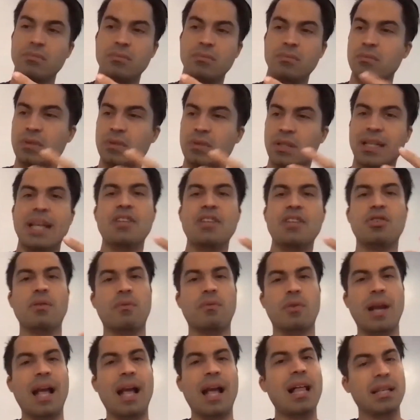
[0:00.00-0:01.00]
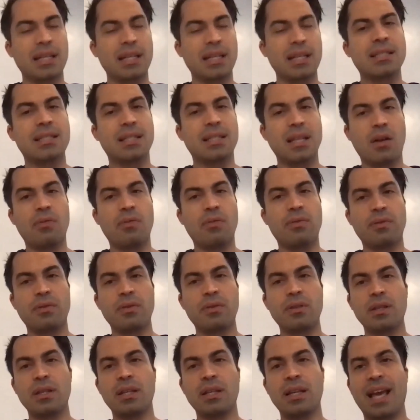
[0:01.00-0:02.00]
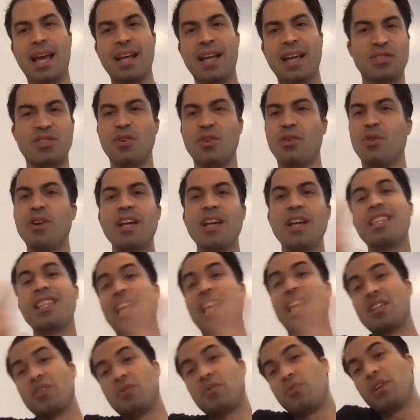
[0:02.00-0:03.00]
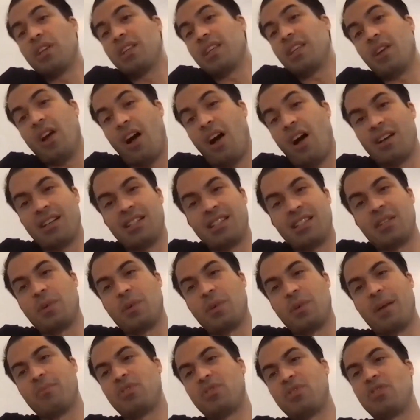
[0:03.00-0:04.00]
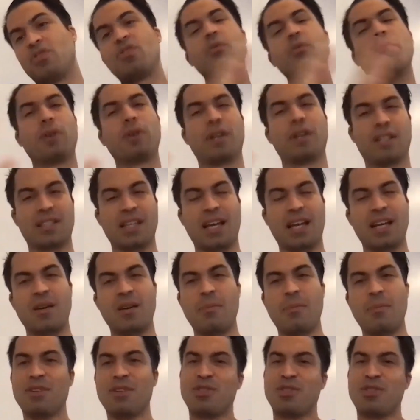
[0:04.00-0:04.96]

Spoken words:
the nature of reality itself. And so that's really honestly what I'm super excited about.